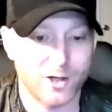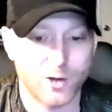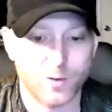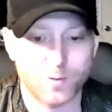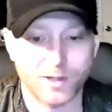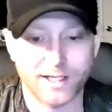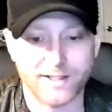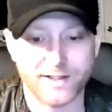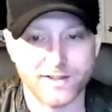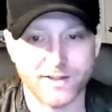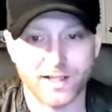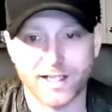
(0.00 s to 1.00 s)

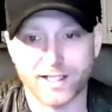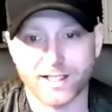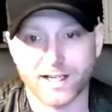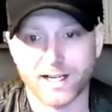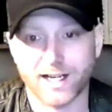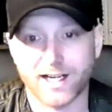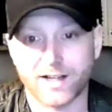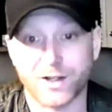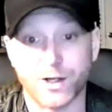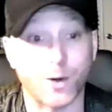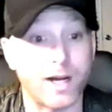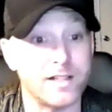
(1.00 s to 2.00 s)
places like the
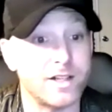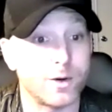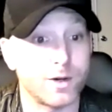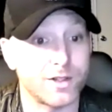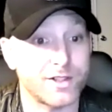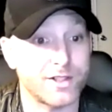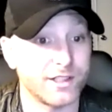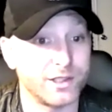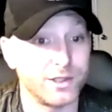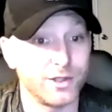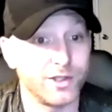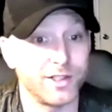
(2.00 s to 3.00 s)
Crazy Horse
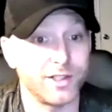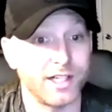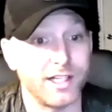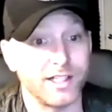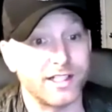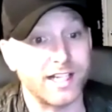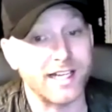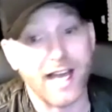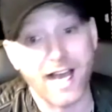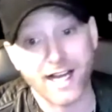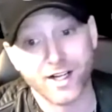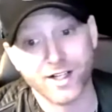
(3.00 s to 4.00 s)
Saloon in
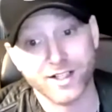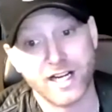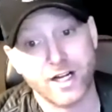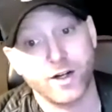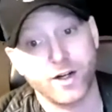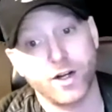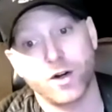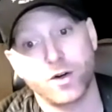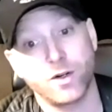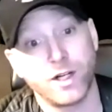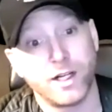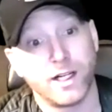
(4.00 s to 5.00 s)
Canada,
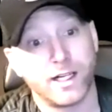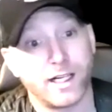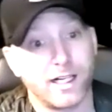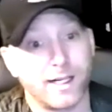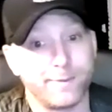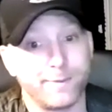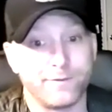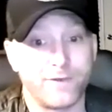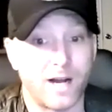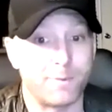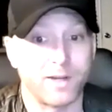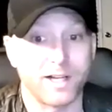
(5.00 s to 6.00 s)
Ontario.
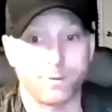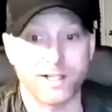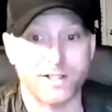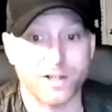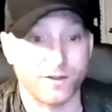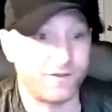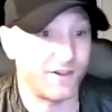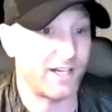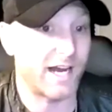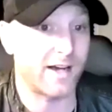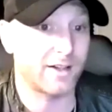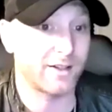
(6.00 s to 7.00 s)
I played a place called
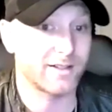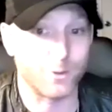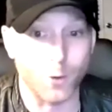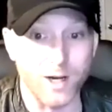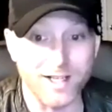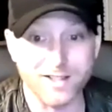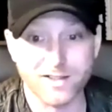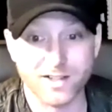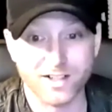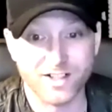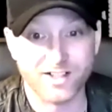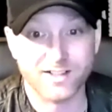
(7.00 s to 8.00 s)
Fidel's in
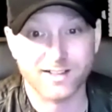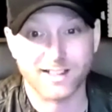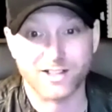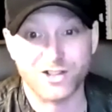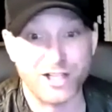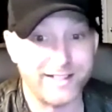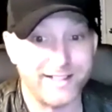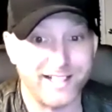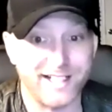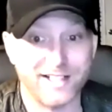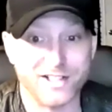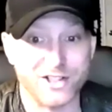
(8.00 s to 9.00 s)
Windsor,
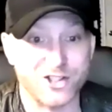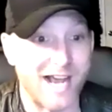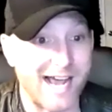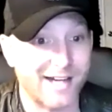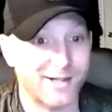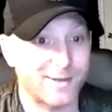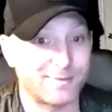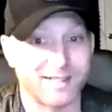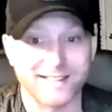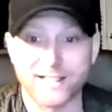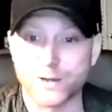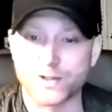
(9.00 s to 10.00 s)
GT's in Chatham.
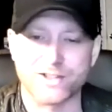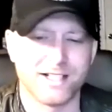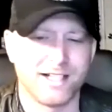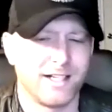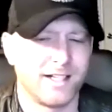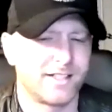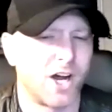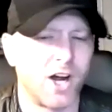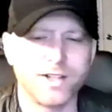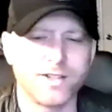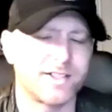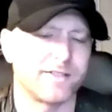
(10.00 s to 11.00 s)
Like there was
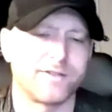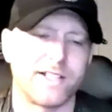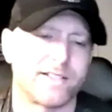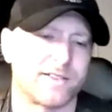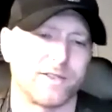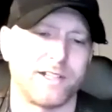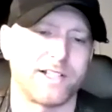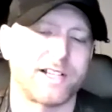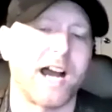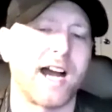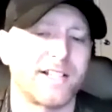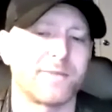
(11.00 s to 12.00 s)
tons of these
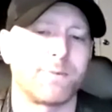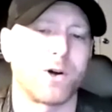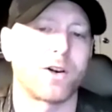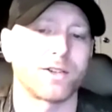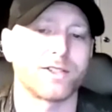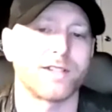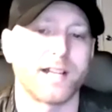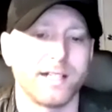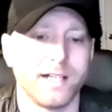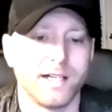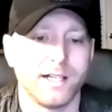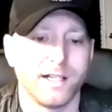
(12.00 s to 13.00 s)
kinds of bars that,
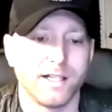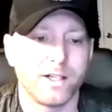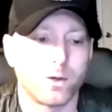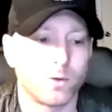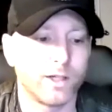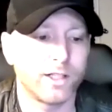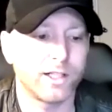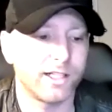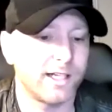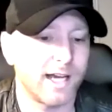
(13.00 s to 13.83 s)
really